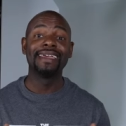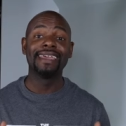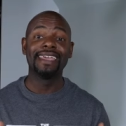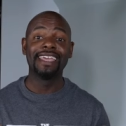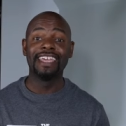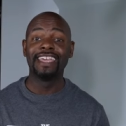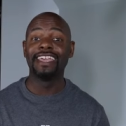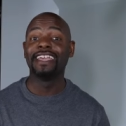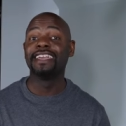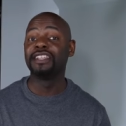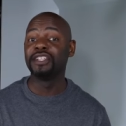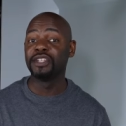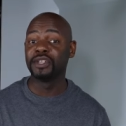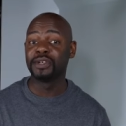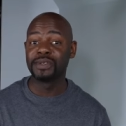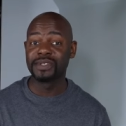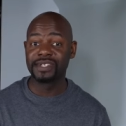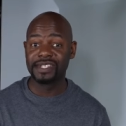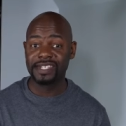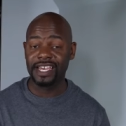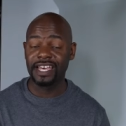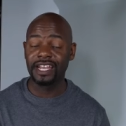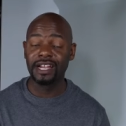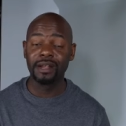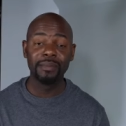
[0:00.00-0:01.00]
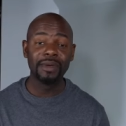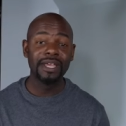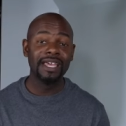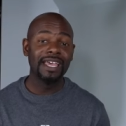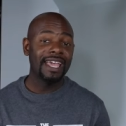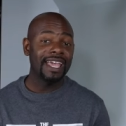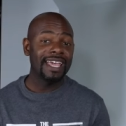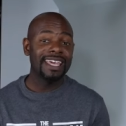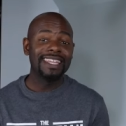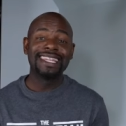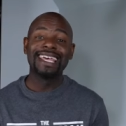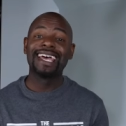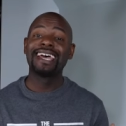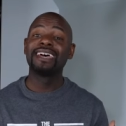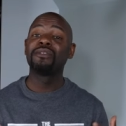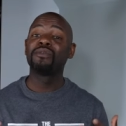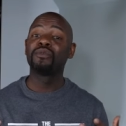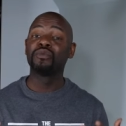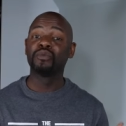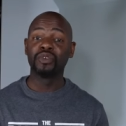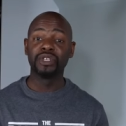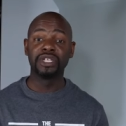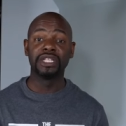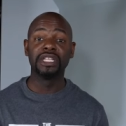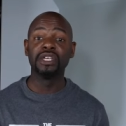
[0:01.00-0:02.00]
in your setup. And that
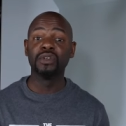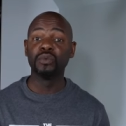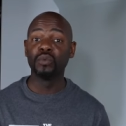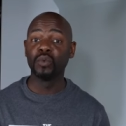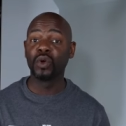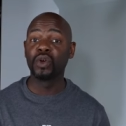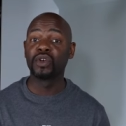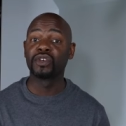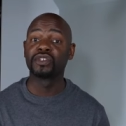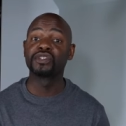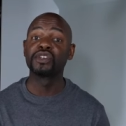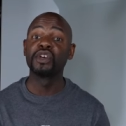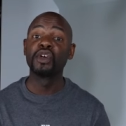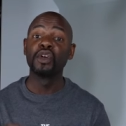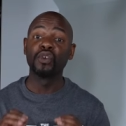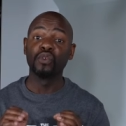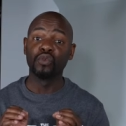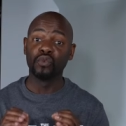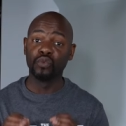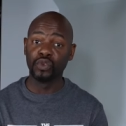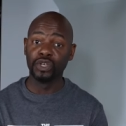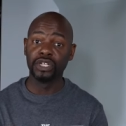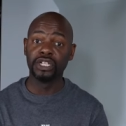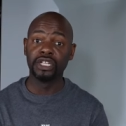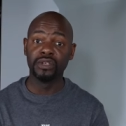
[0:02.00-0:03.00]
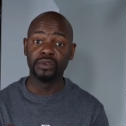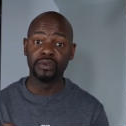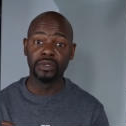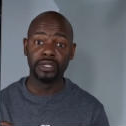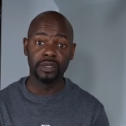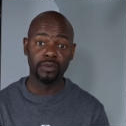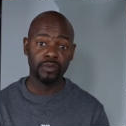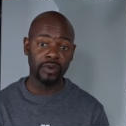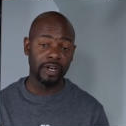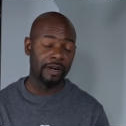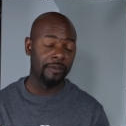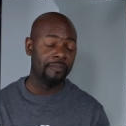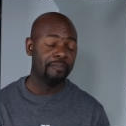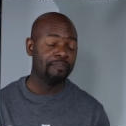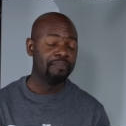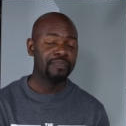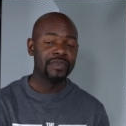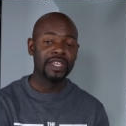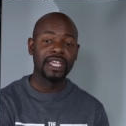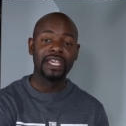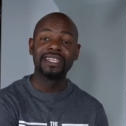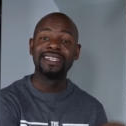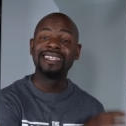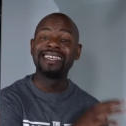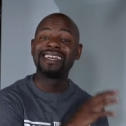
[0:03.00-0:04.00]
really works really, really well.
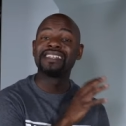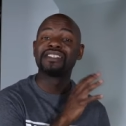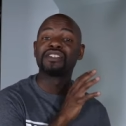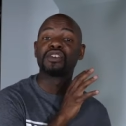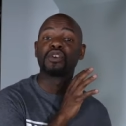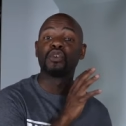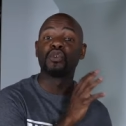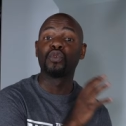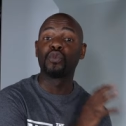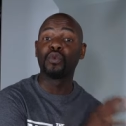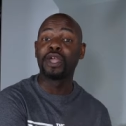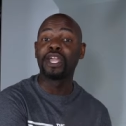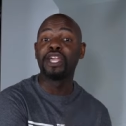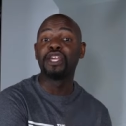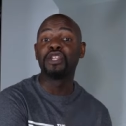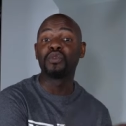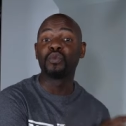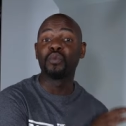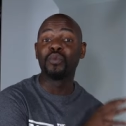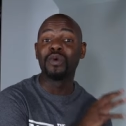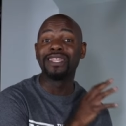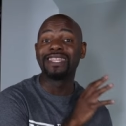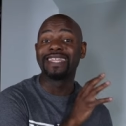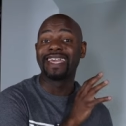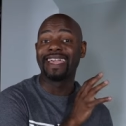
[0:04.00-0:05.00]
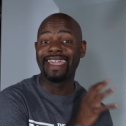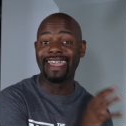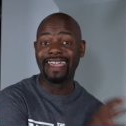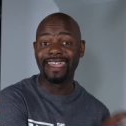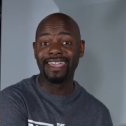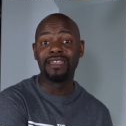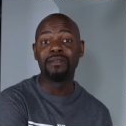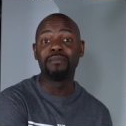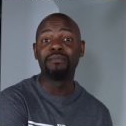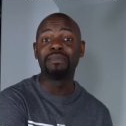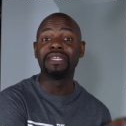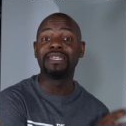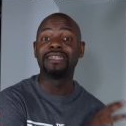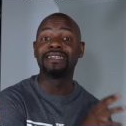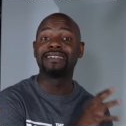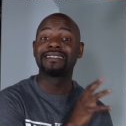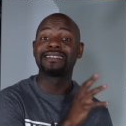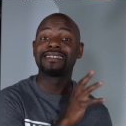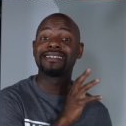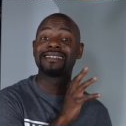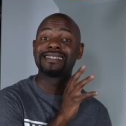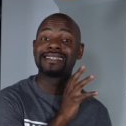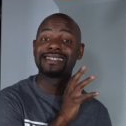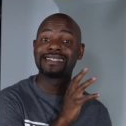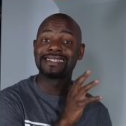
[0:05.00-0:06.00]
It does great with ambient
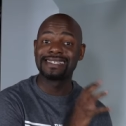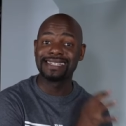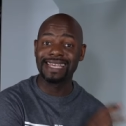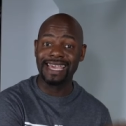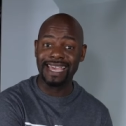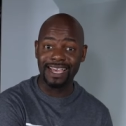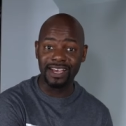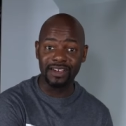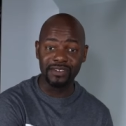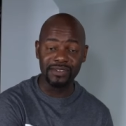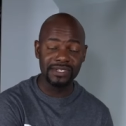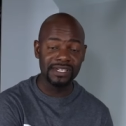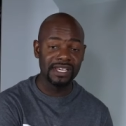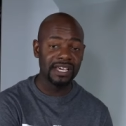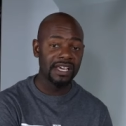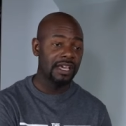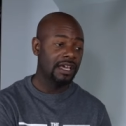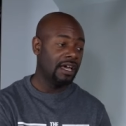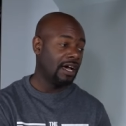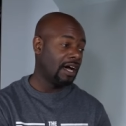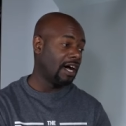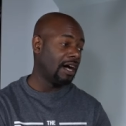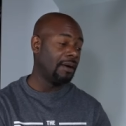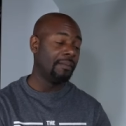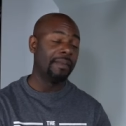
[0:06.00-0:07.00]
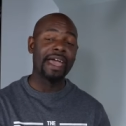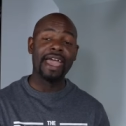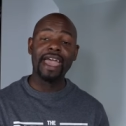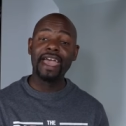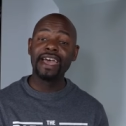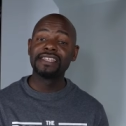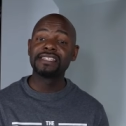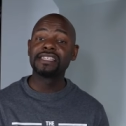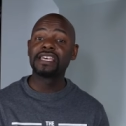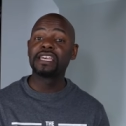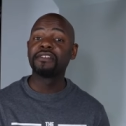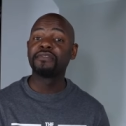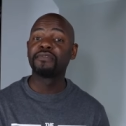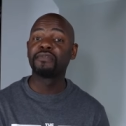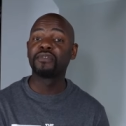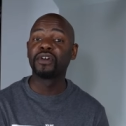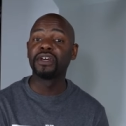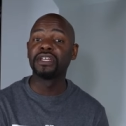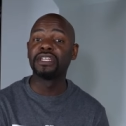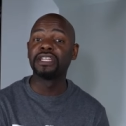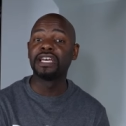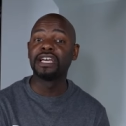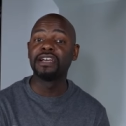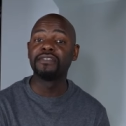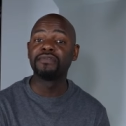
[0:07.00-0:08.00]
sounds. Um, as a
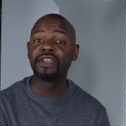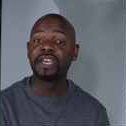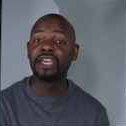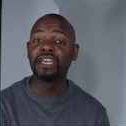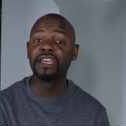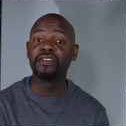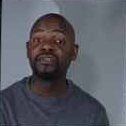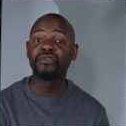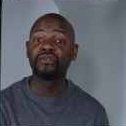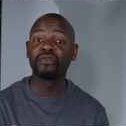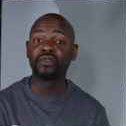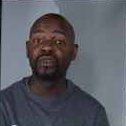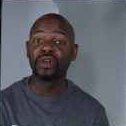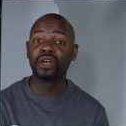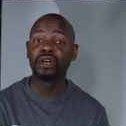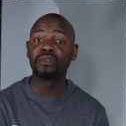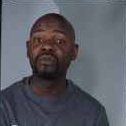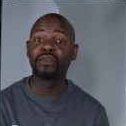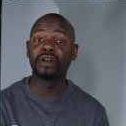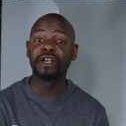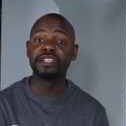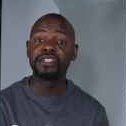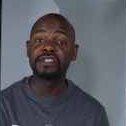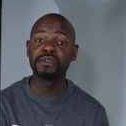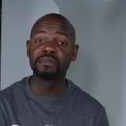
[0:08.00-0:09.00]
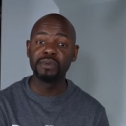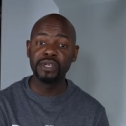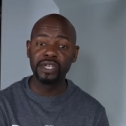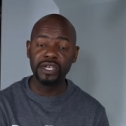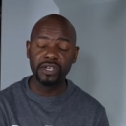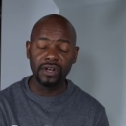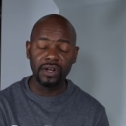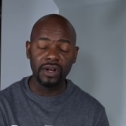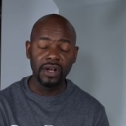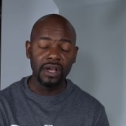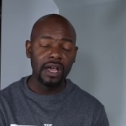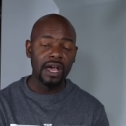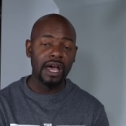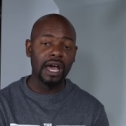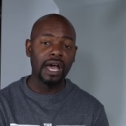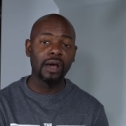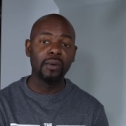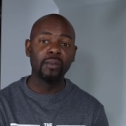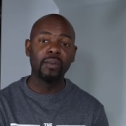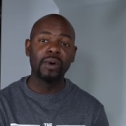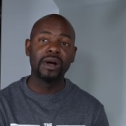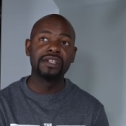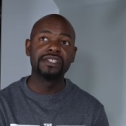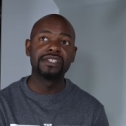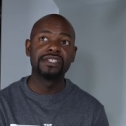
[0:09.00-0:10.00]
front left and front right speaker, I
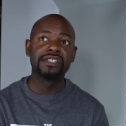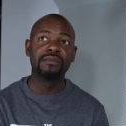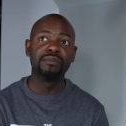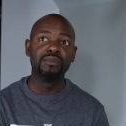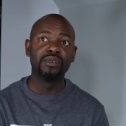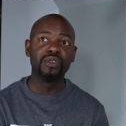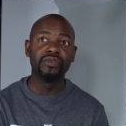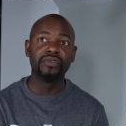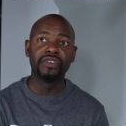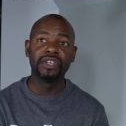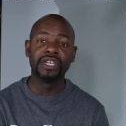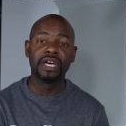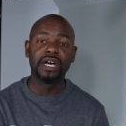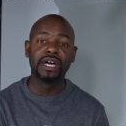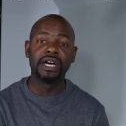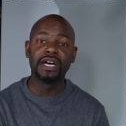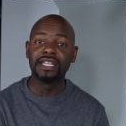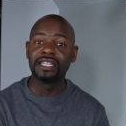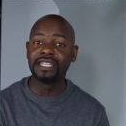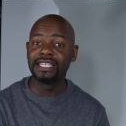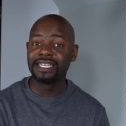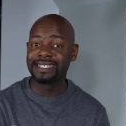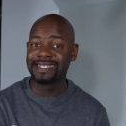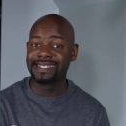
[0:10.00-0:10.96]
watched the movie uh, The